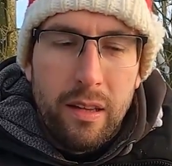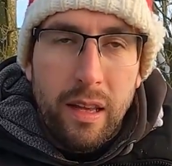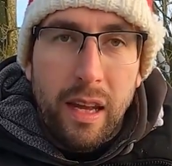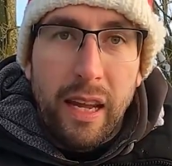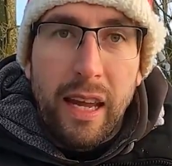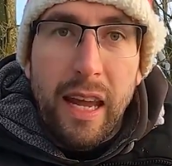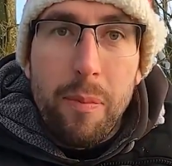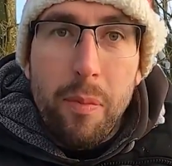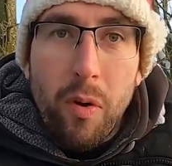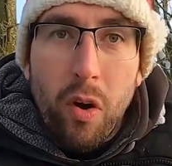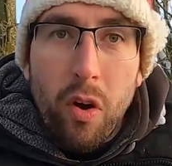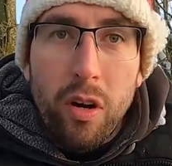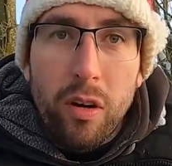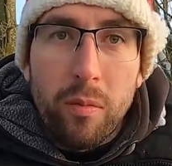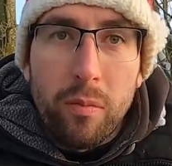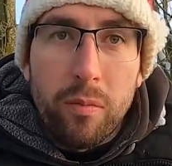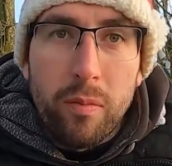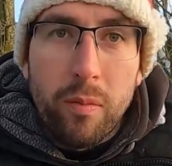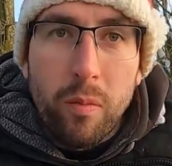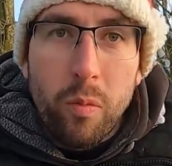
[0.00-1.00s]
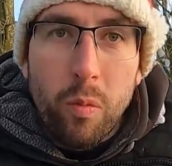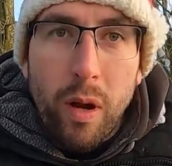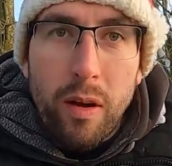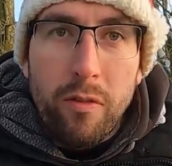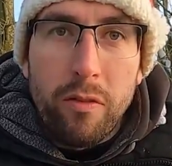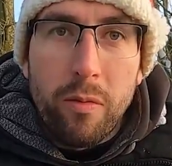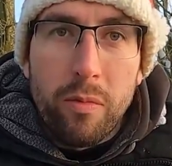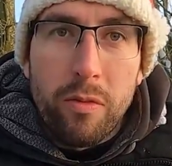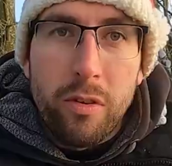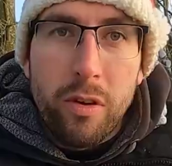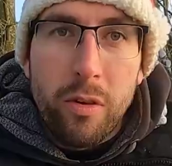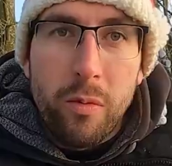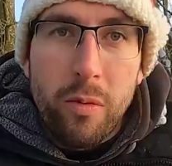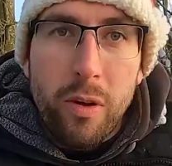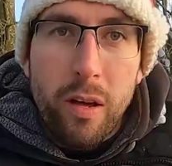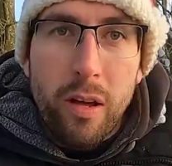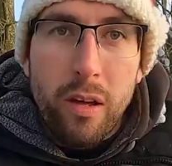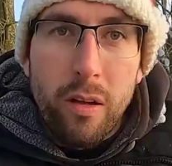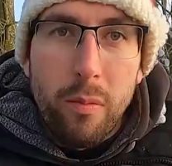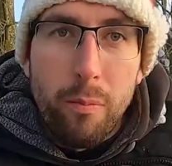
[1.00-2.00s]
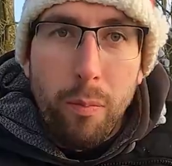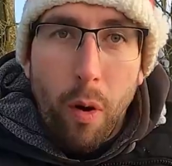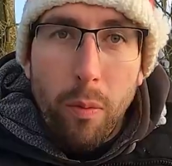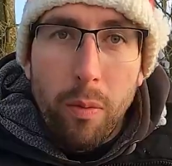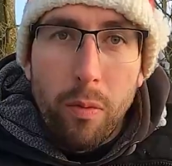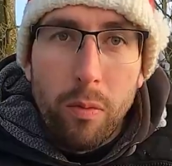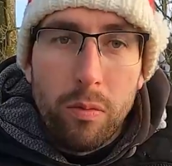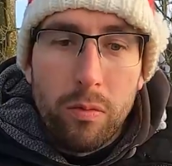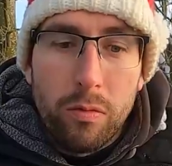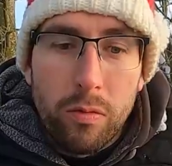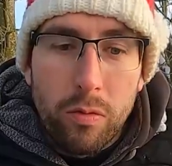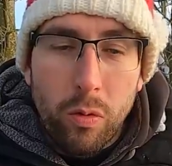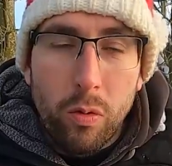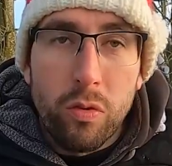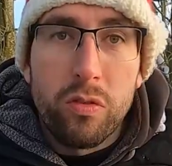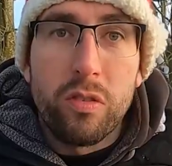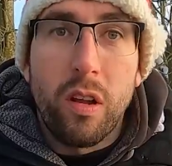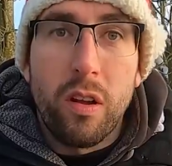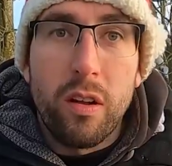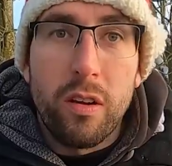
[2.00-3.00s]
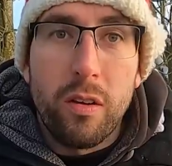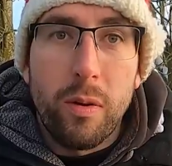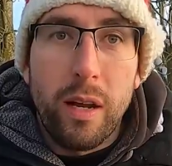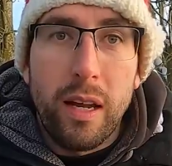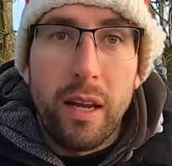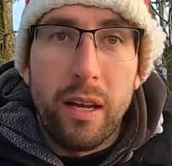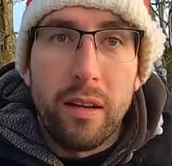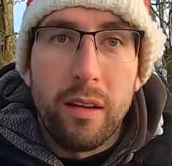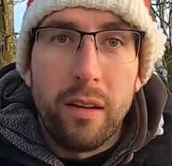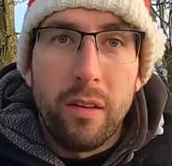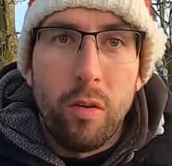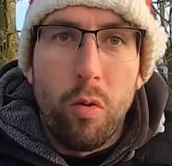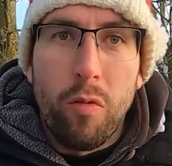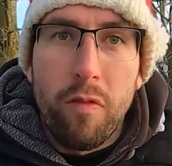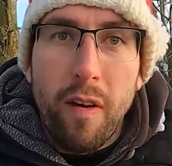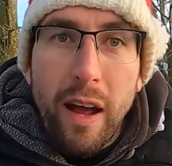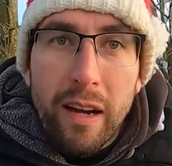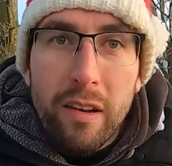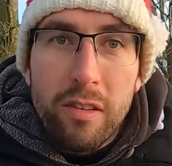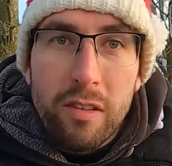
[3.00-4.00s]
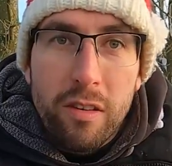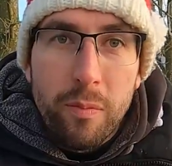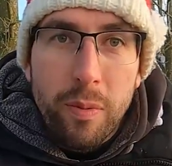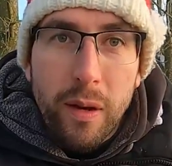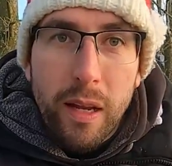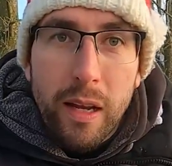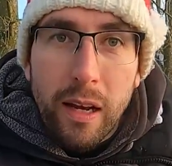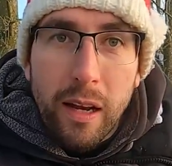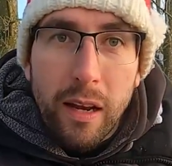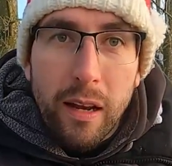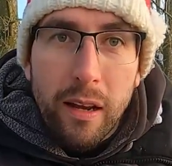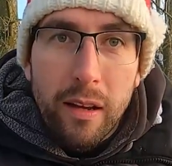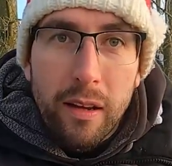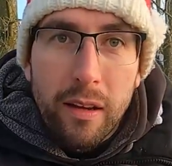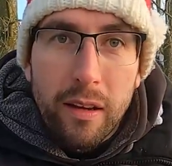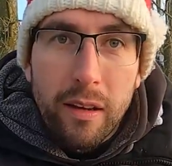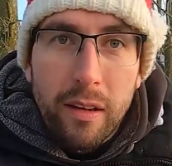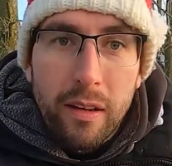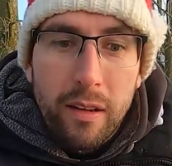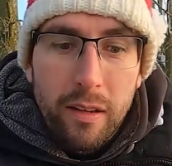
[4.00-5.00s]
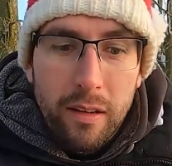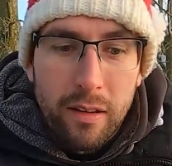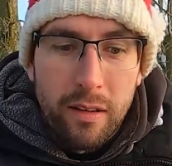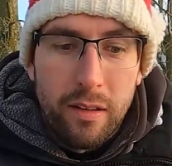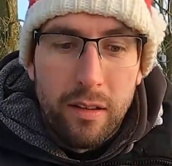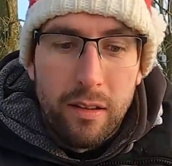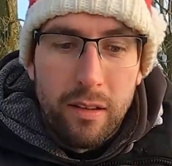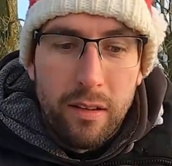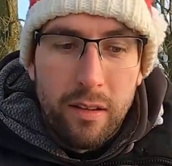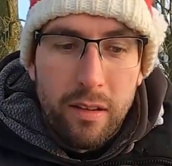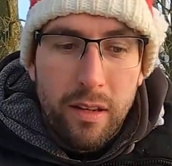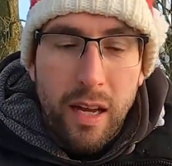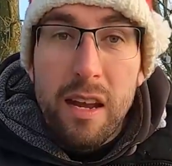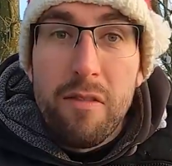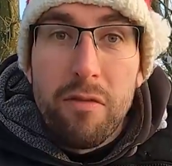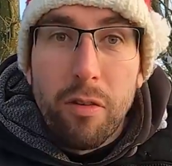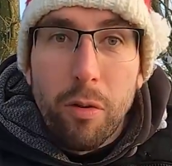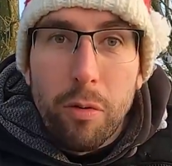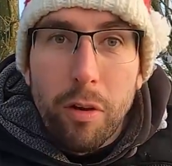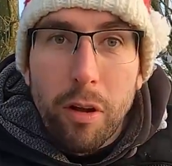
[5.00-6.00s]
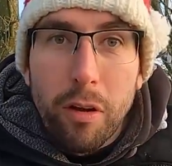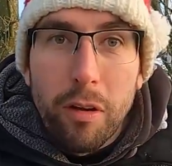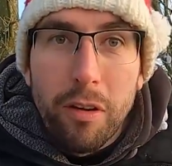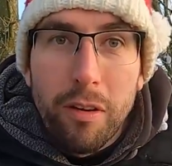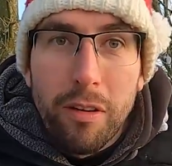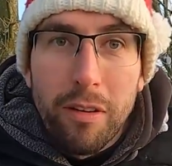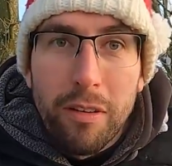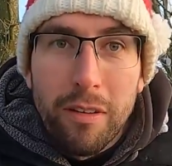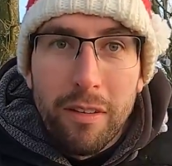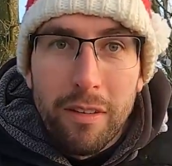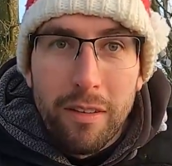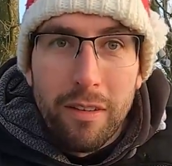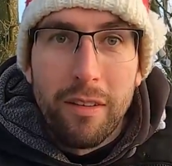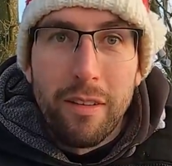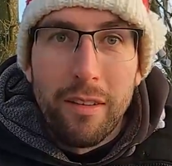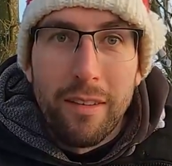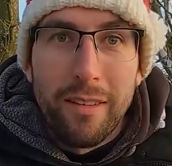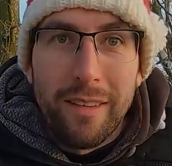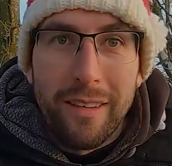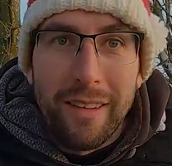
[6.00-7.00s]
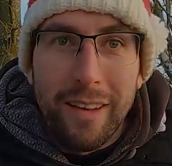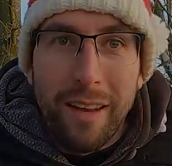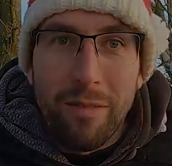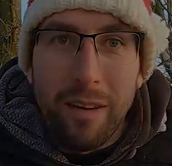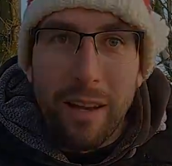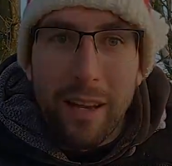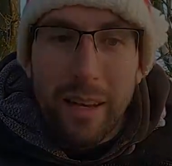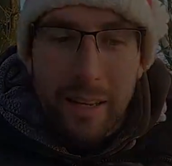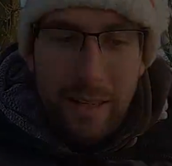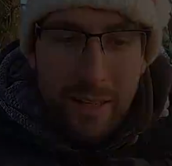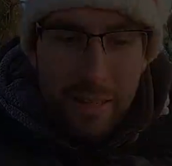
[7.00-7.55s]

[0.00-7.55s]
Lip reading: And keep an eye on them. Wait for them to bobble or slide away or vanish completely. Either will do. Lovely.